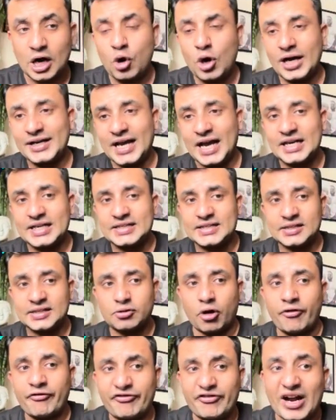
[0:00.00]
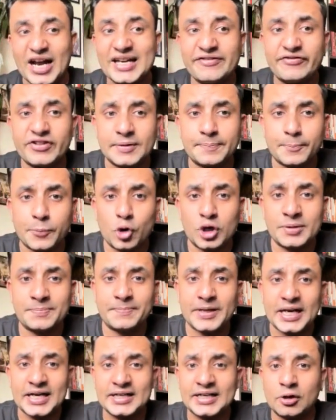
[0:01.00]
analysis of 5 report
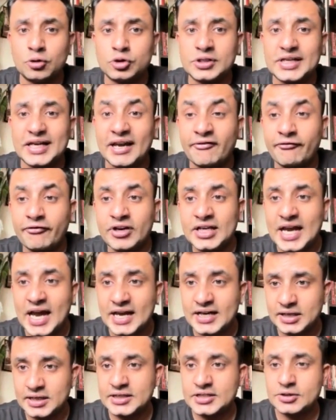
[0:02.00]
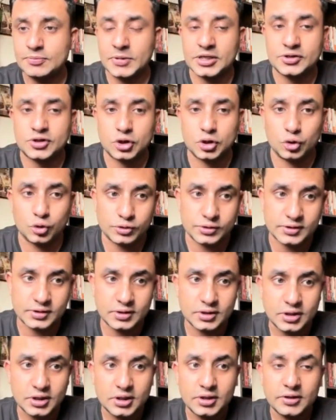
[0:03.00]
breakdowns every analyst must use.
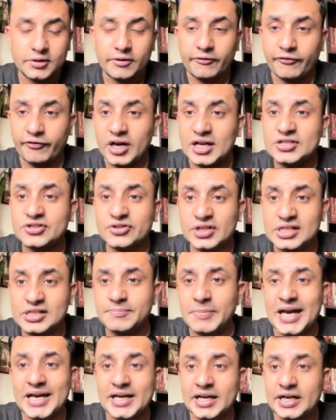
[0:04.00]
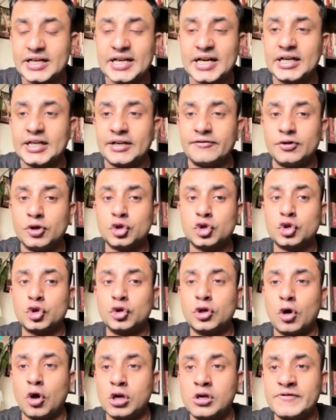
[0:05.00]
First is by creative. You
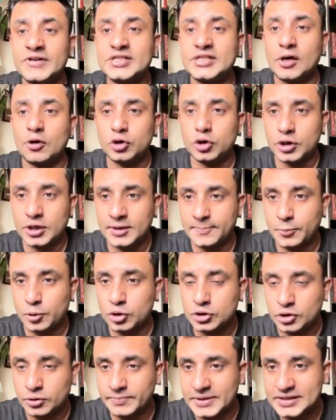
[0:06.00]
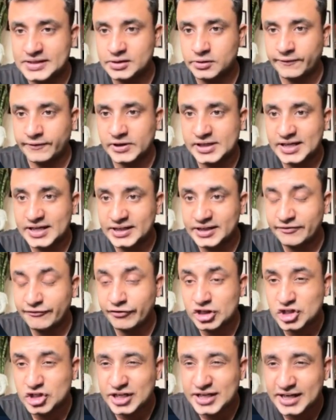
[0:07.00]
should always download reports on basis of creative,
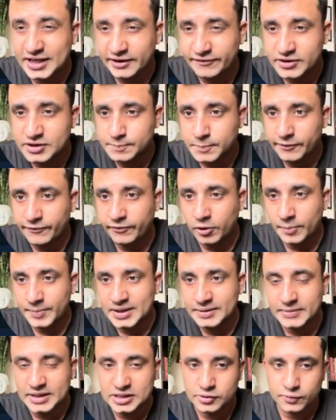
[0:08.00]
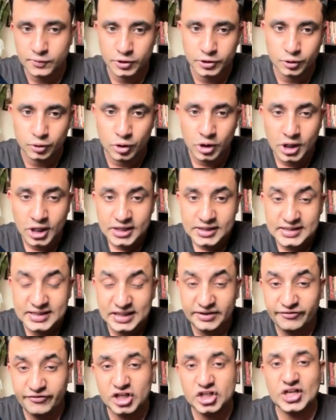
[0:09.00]
which creative is performing best for you.
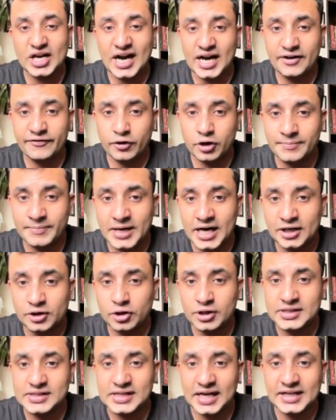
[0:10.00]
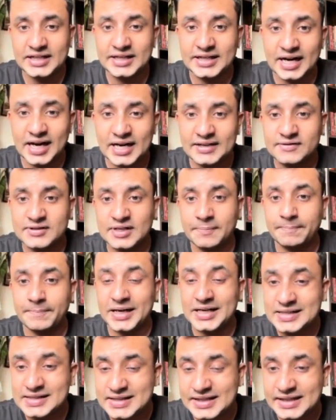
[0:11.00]
See which ad format or design drives the
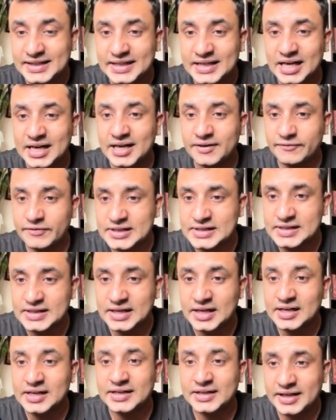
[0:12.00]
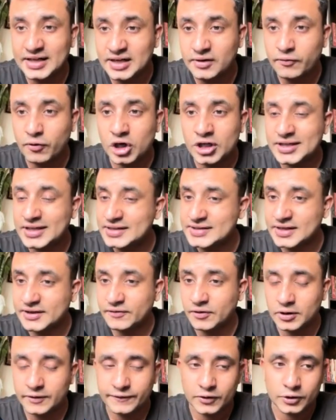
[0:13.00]
best CTR and VCR, kill what doesn't
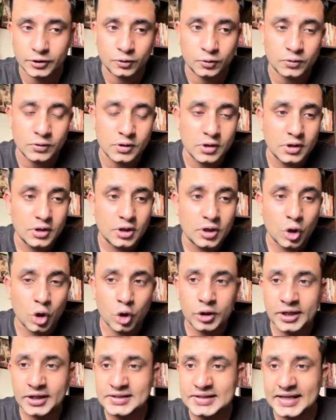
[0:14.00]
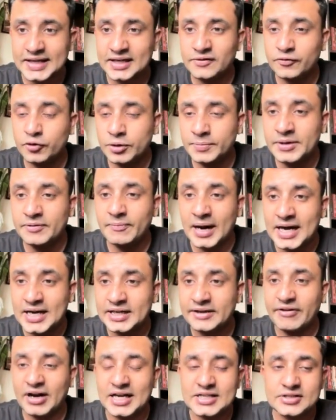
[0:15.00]
work for you. Okay, second would be by
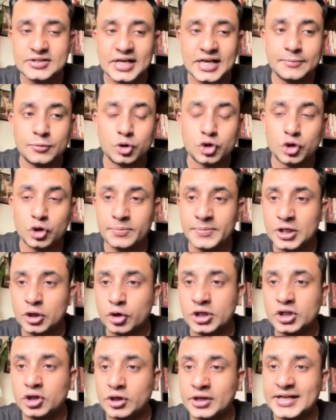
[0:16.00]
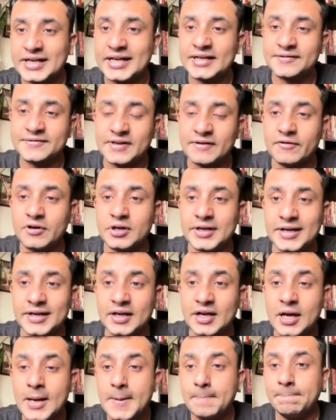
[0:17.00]
device type. You should be knowing your creatives are
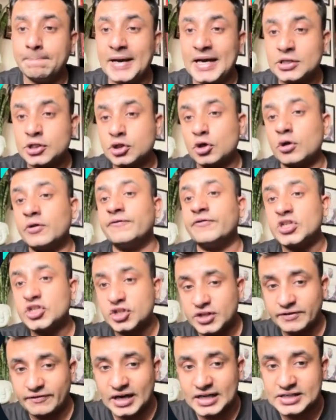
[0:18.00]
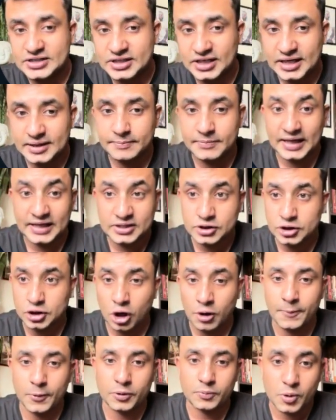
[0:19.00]
working best on which device type,
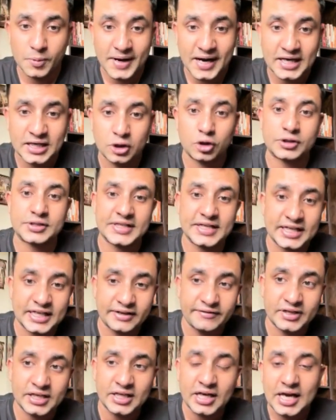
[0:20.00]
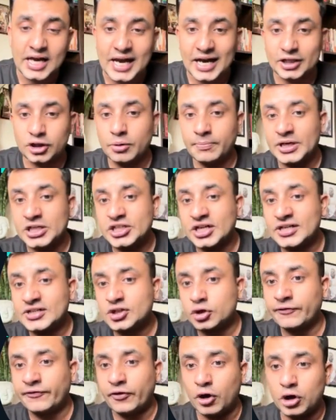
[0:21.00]
desktop or mobile or CTV, and your budget
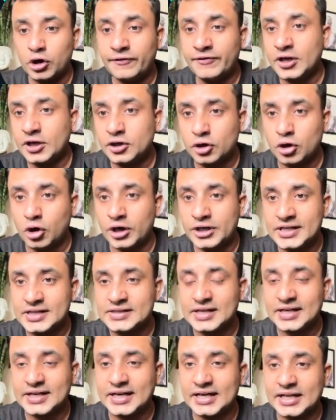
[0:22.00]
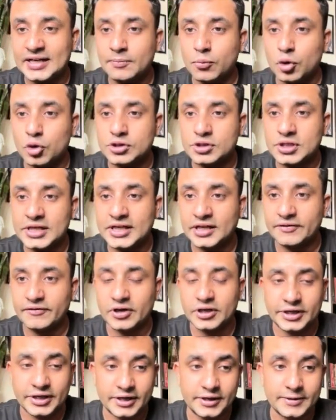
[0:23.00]
should follow where your audience are getting mostly
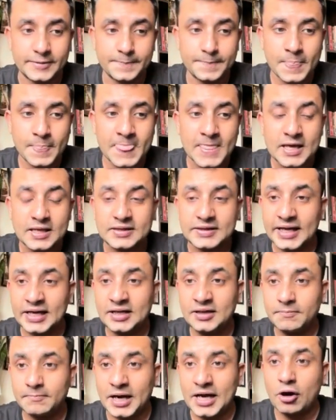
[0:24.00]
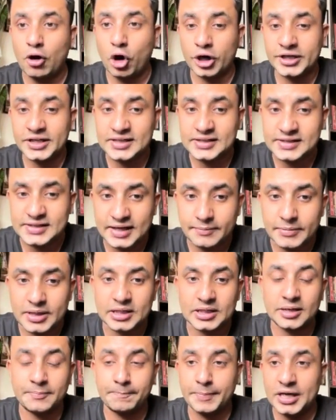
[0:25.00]
converted. Then by audience
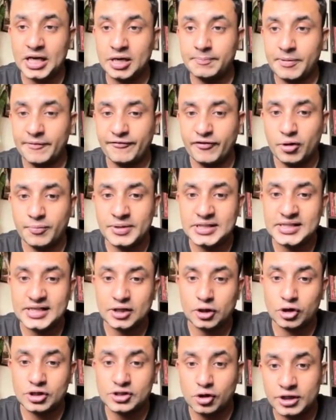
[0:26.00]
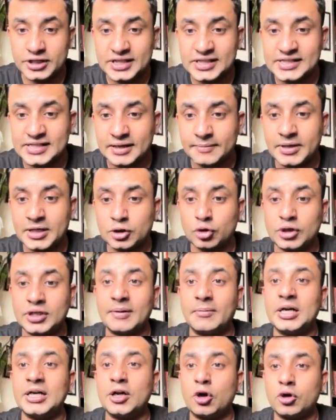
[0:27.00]
segment, compare performance across audience segment to
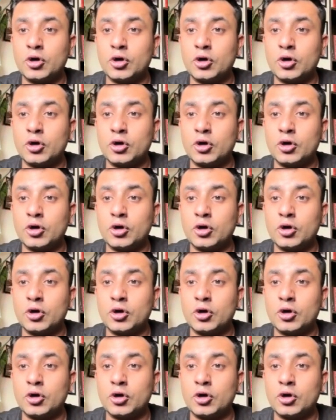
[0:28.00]
double down